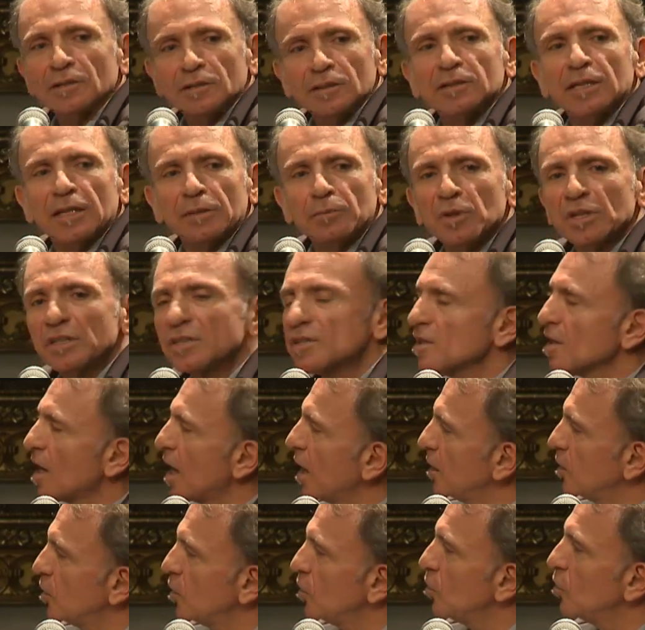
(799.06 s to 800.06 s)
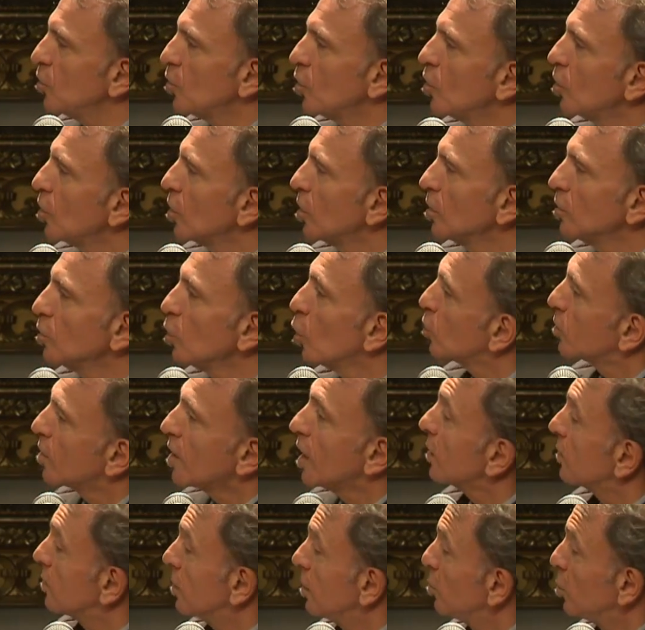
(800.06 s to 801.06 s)
deep inside you, or not
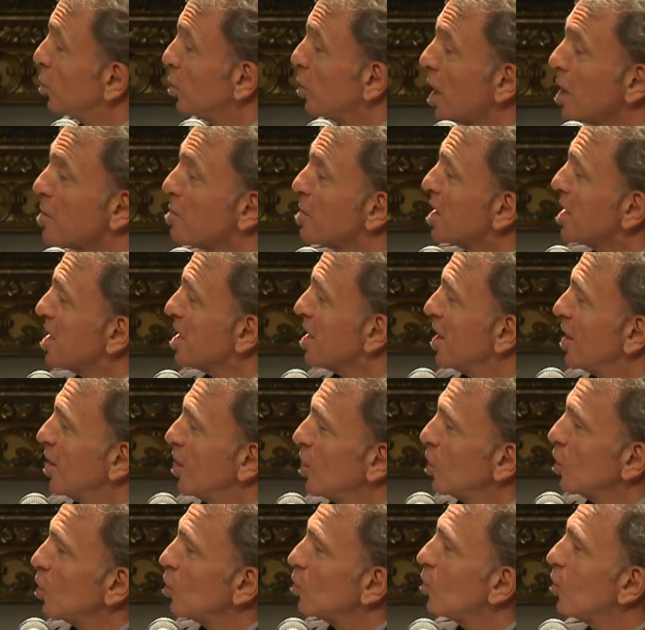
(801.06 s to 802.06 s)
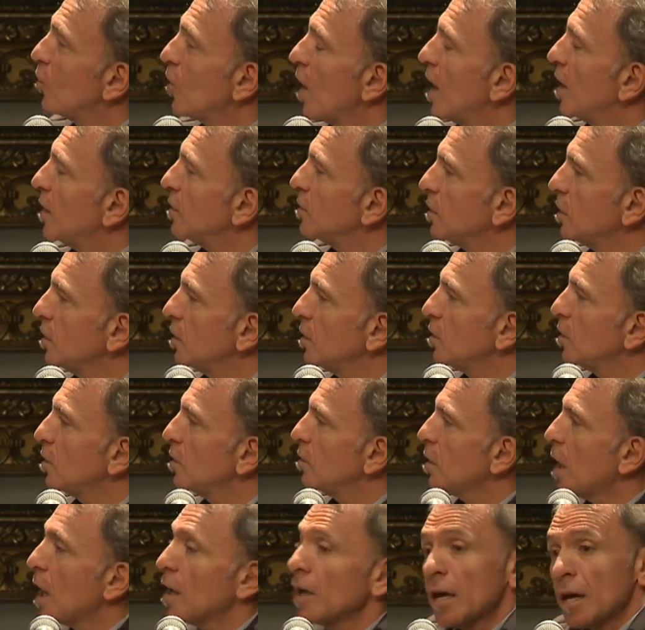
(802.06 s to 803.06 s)
that deep maybe, you'll find
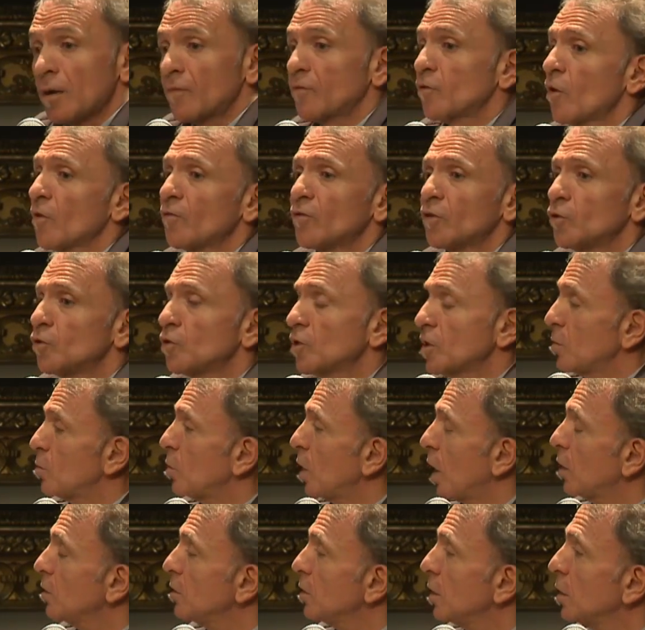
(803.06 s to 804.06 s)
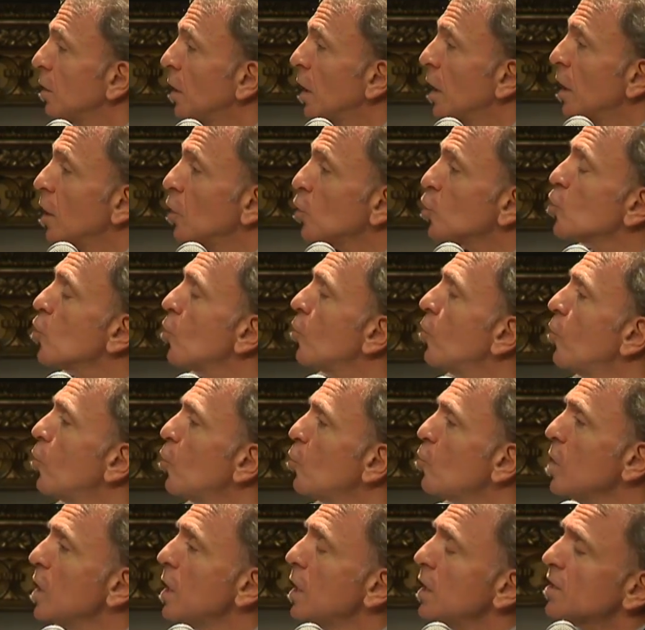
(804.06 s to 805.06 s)
I have refugee blood. So for
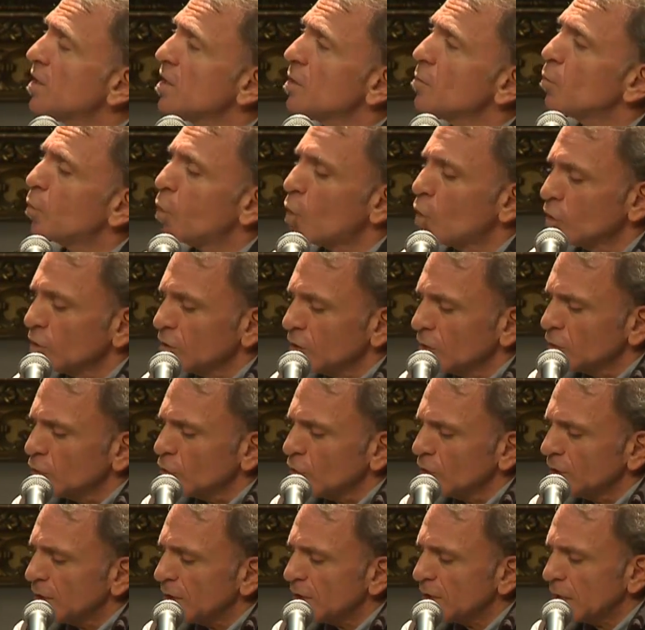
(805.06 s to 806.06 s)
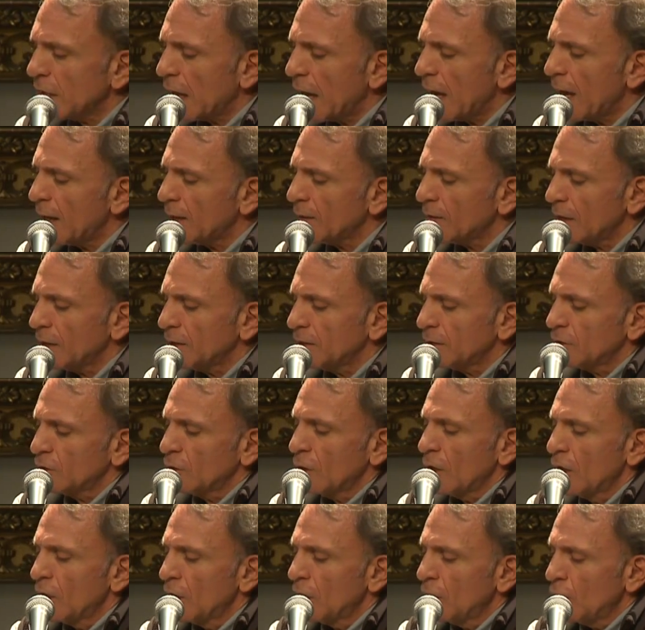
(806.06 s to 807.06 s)
me, it's important to understand that,
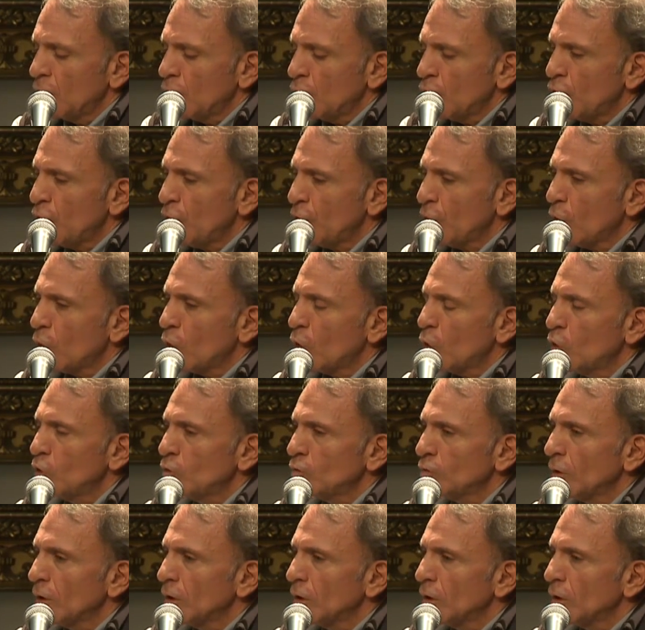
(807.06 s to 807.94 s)
you know,